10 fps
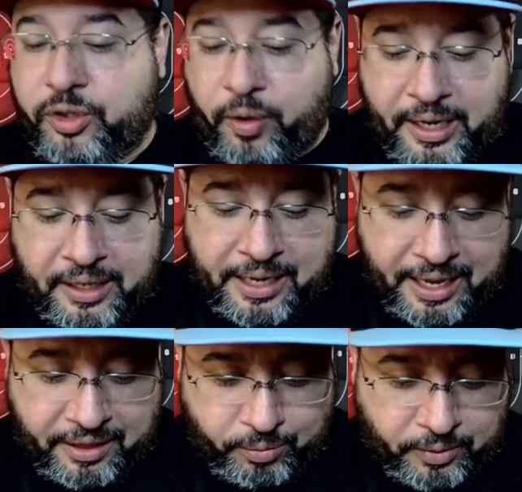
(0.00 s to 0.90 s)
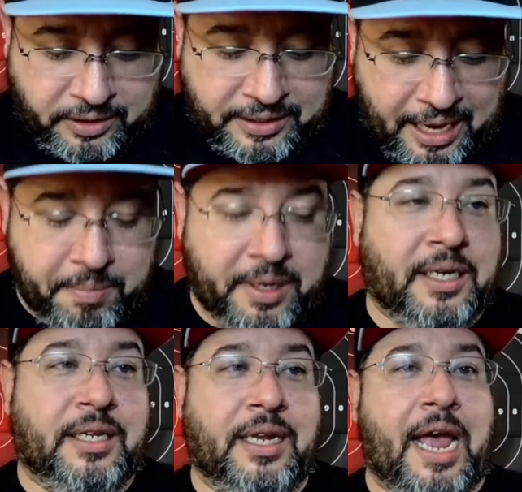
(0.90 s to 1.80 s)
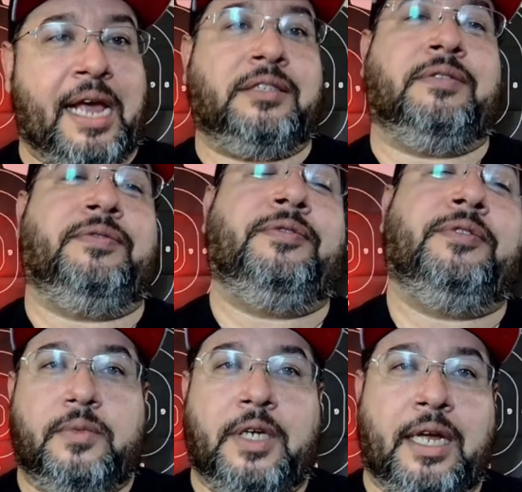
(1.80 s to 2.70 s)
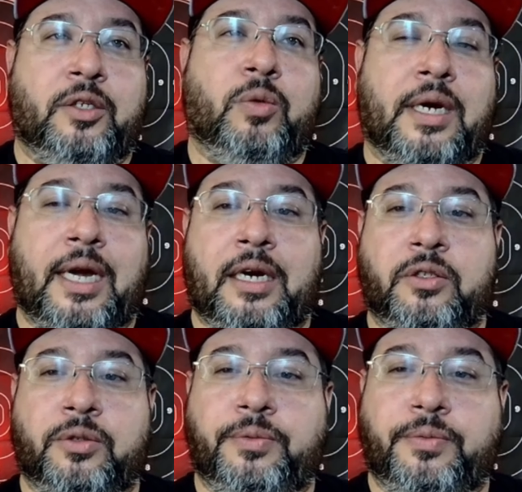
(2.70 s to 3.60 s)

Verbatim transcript: threat of death. What does that mean in the eyes of gotta do what I gotta do?